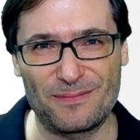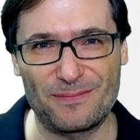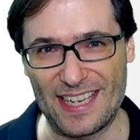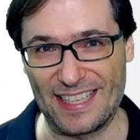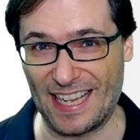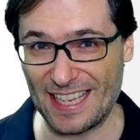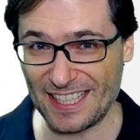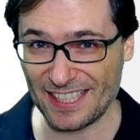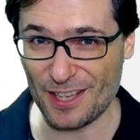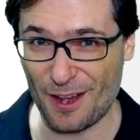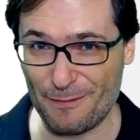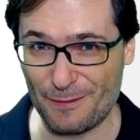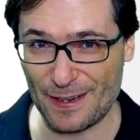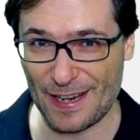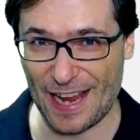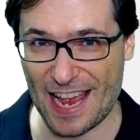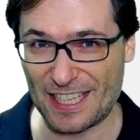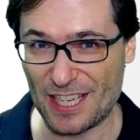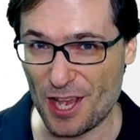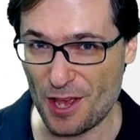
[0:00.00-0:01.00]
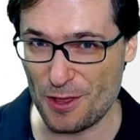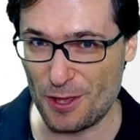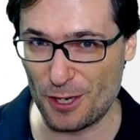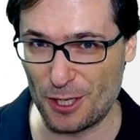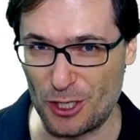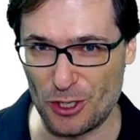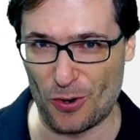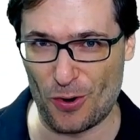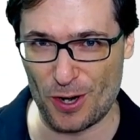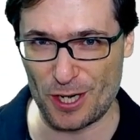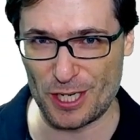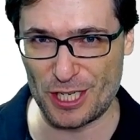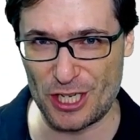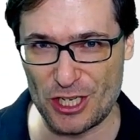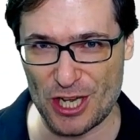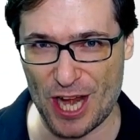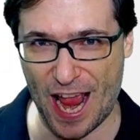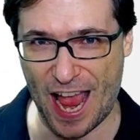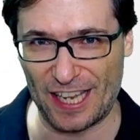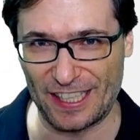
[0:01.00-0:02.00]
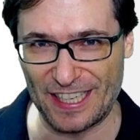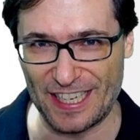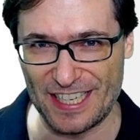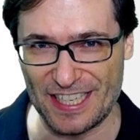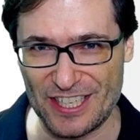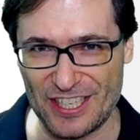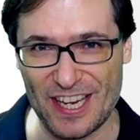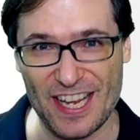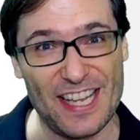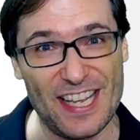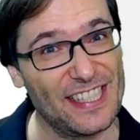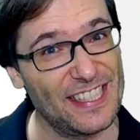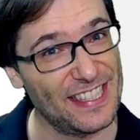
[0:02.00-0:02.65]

And let's not forget the George Challenge.